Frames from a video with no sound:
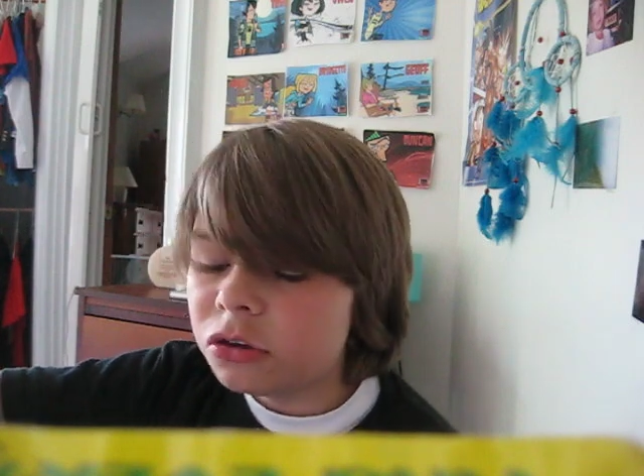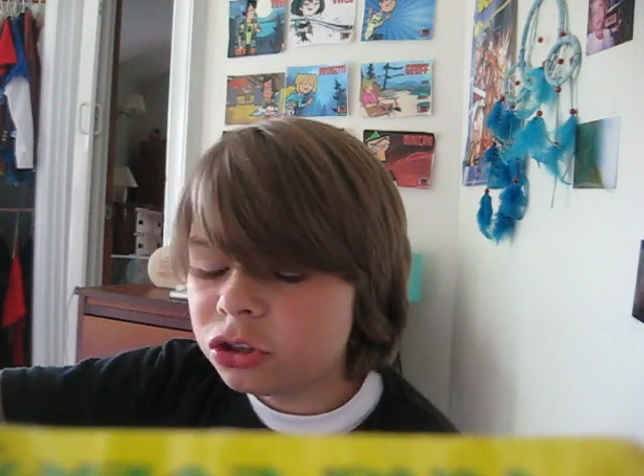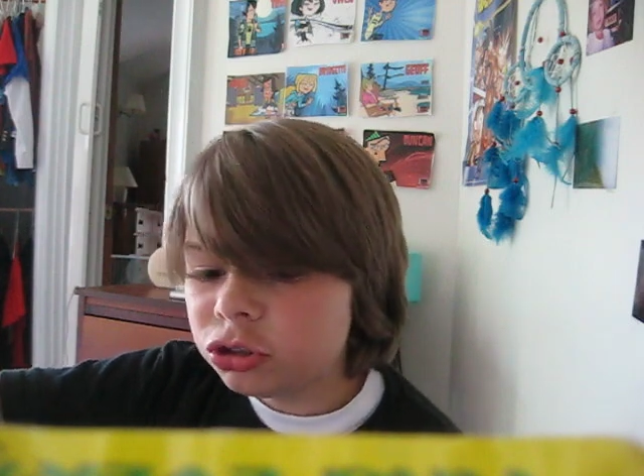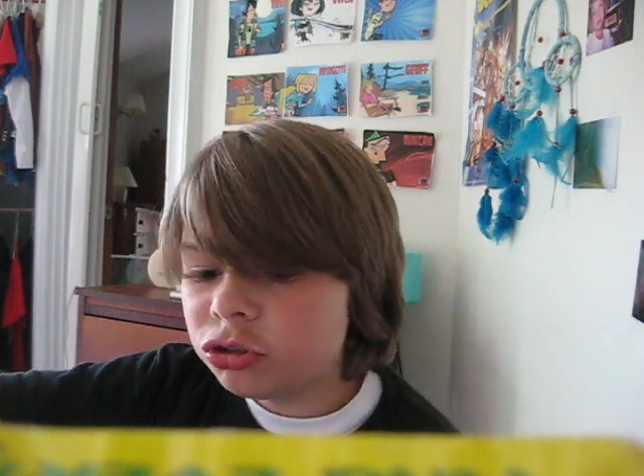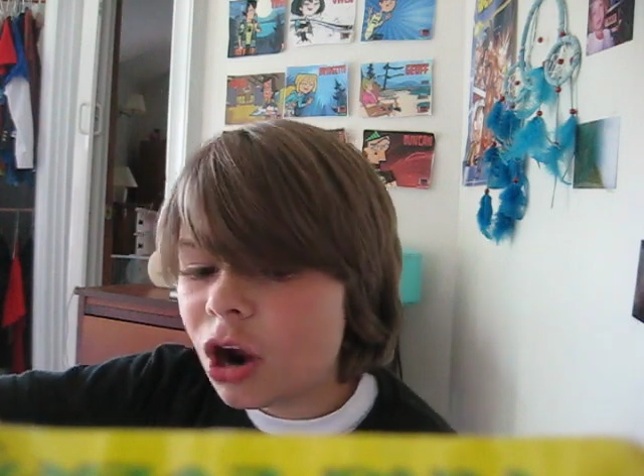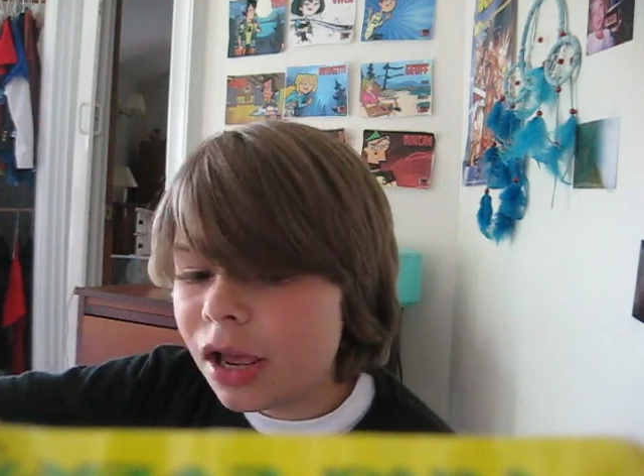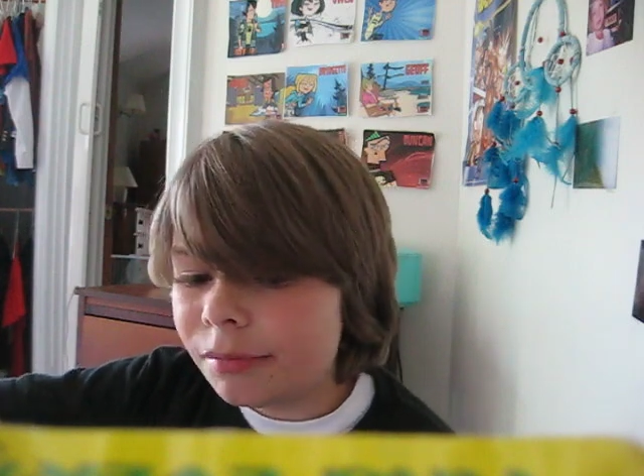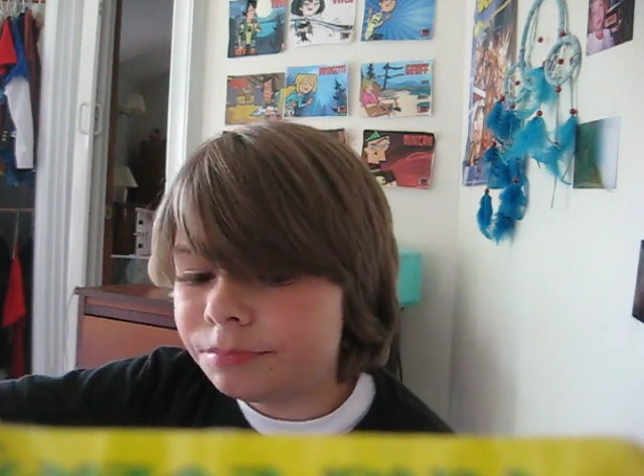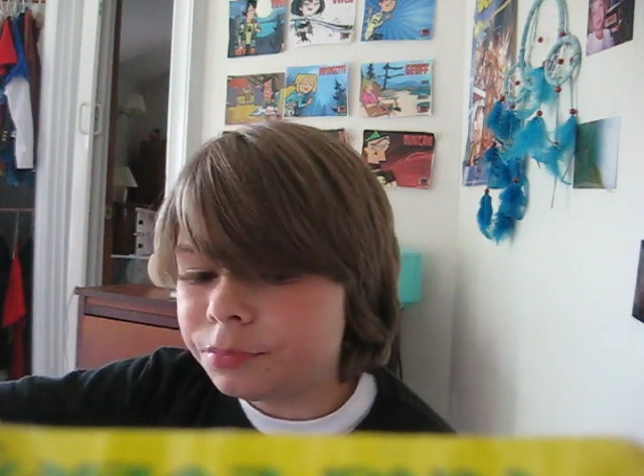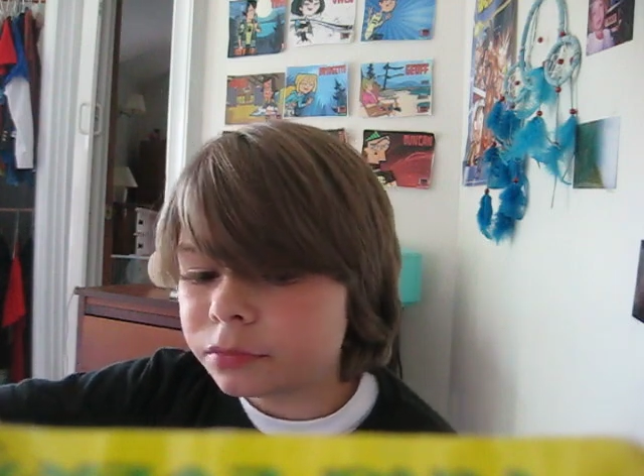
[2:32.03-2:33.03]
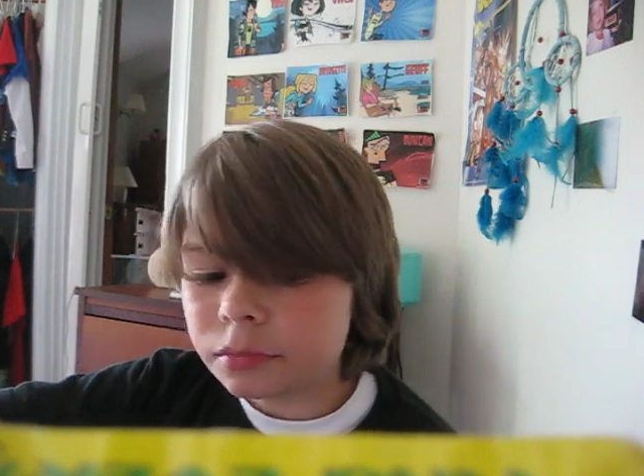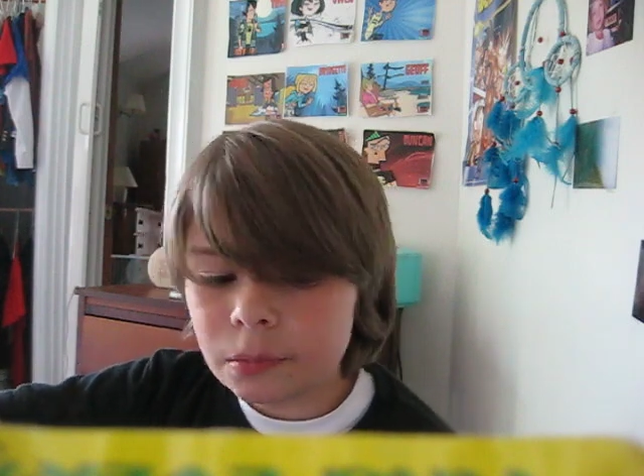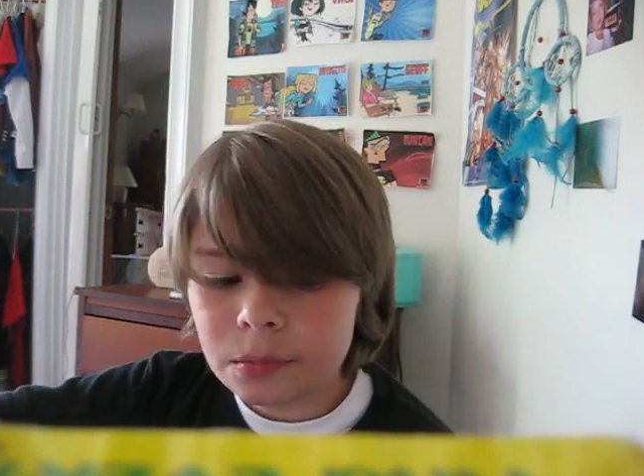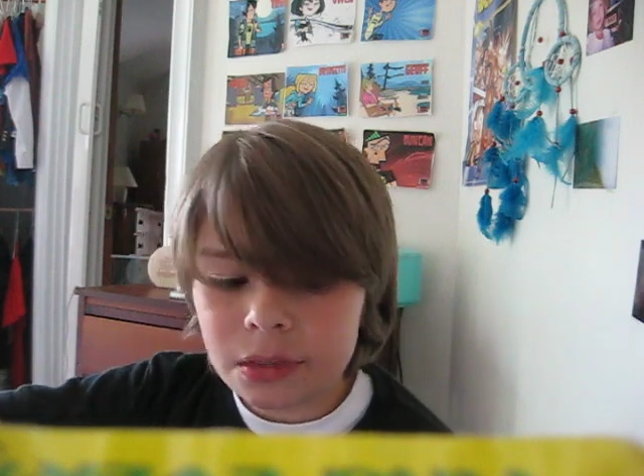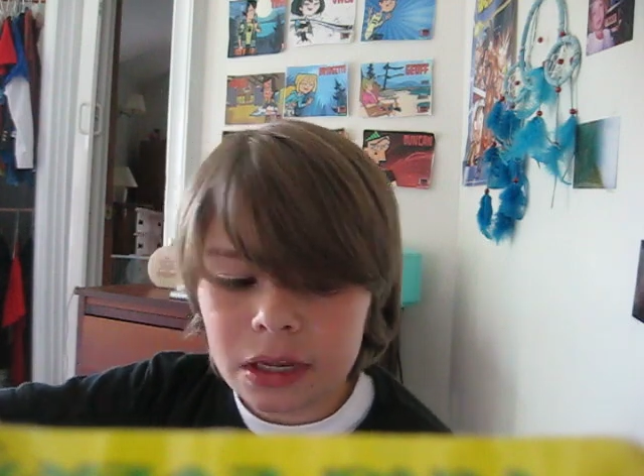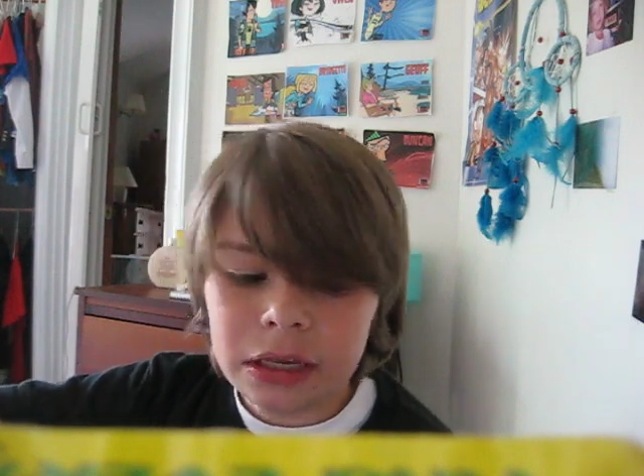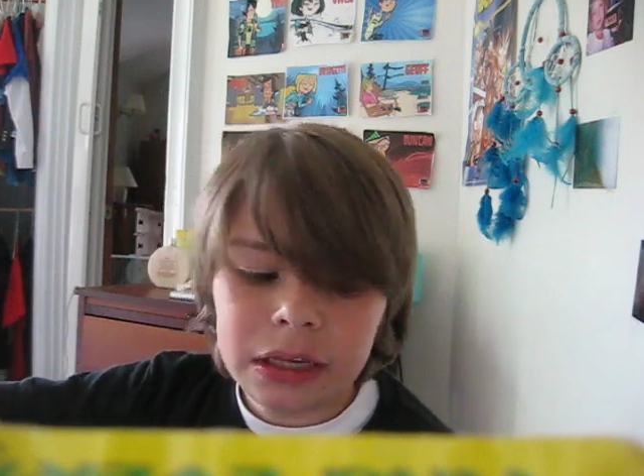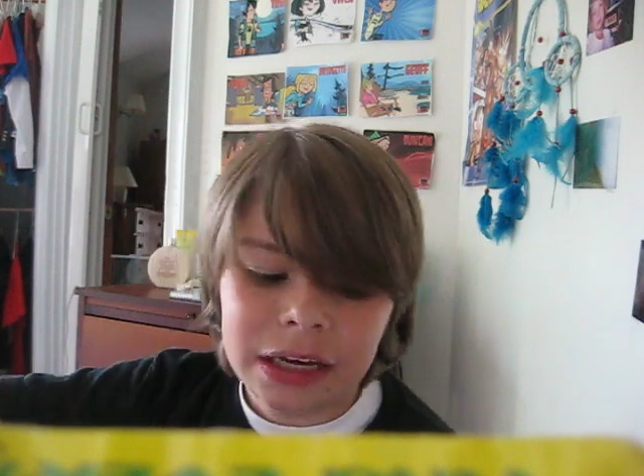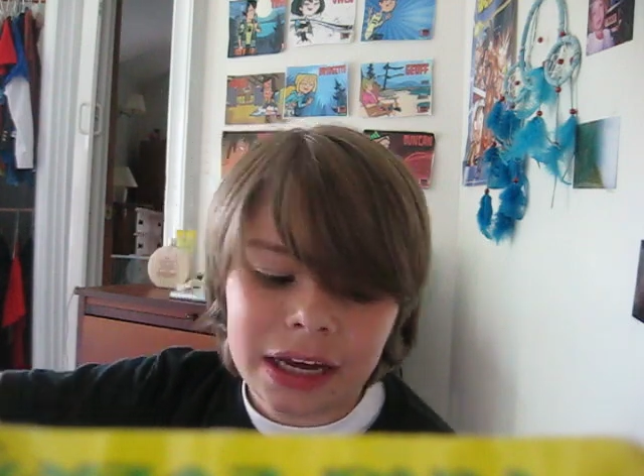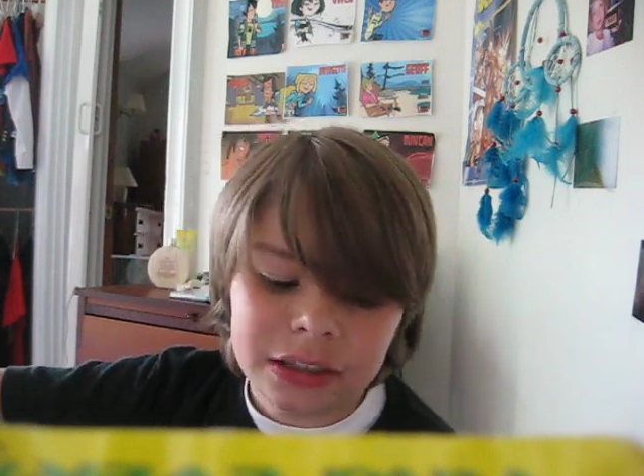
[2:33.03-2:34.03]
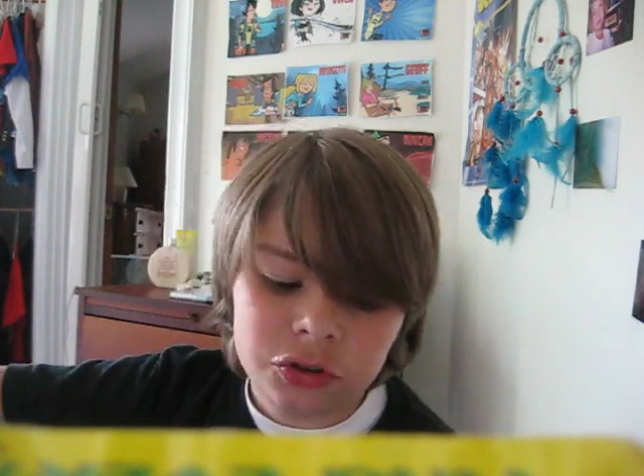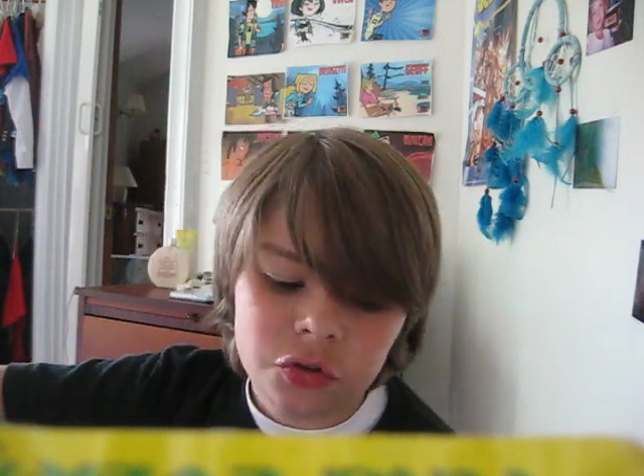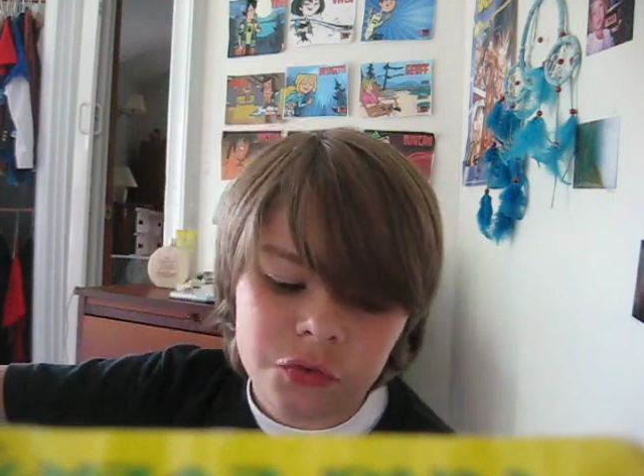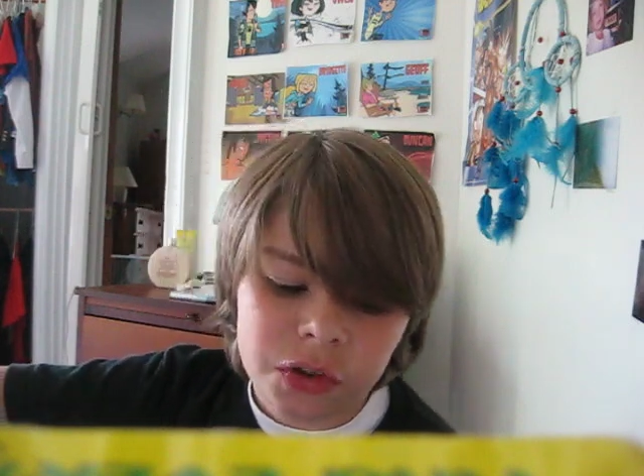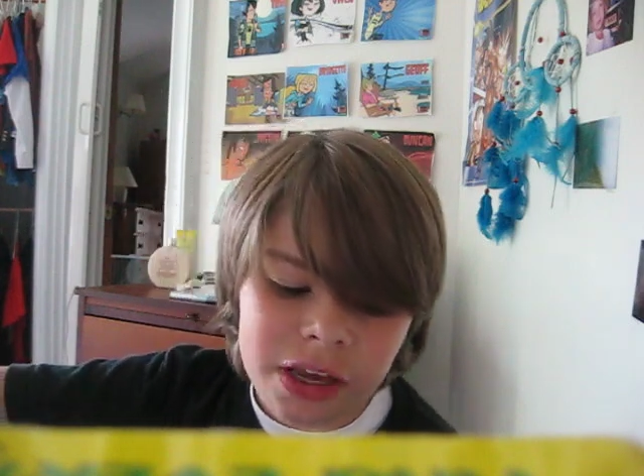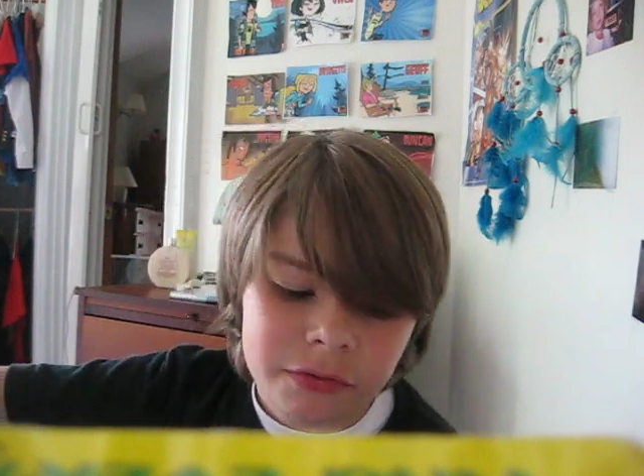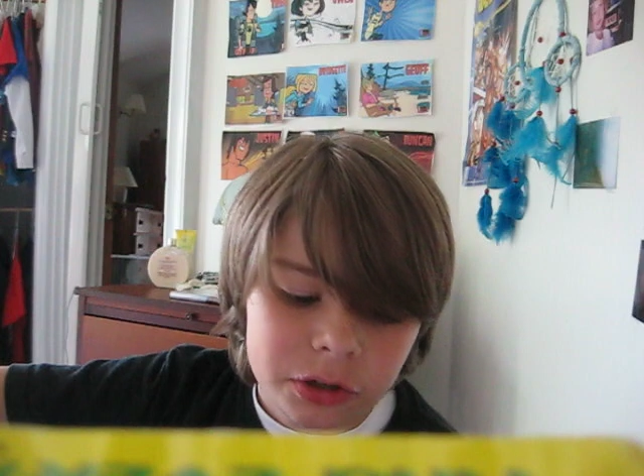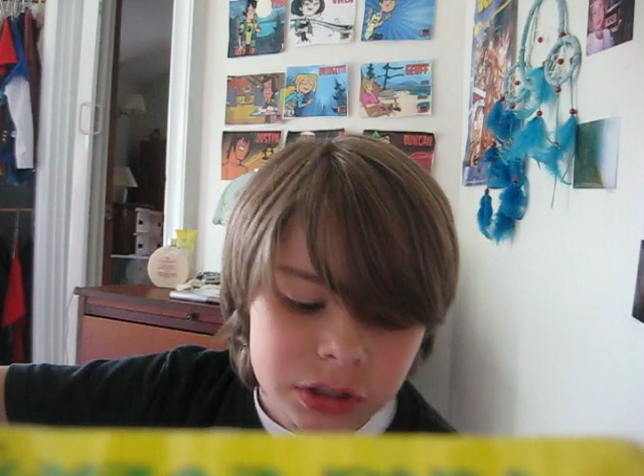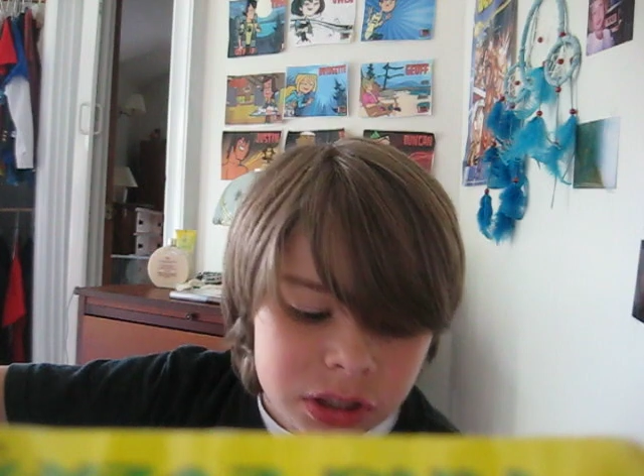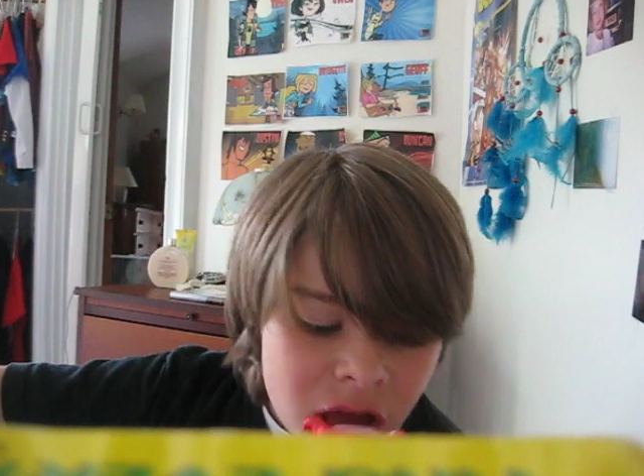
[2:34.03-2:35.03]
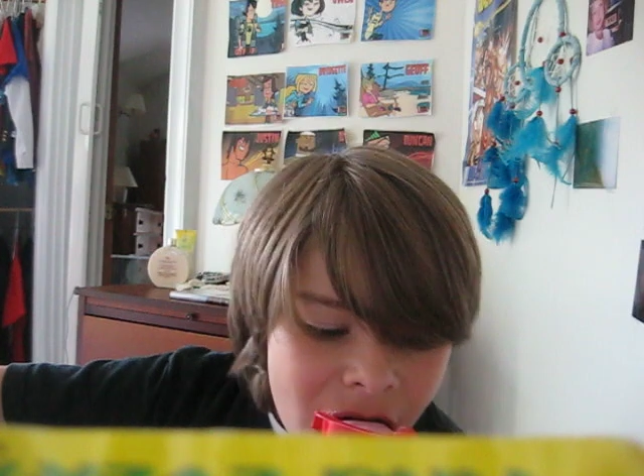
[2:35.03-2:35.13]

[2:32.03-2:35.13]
Just try them. They got two flavors.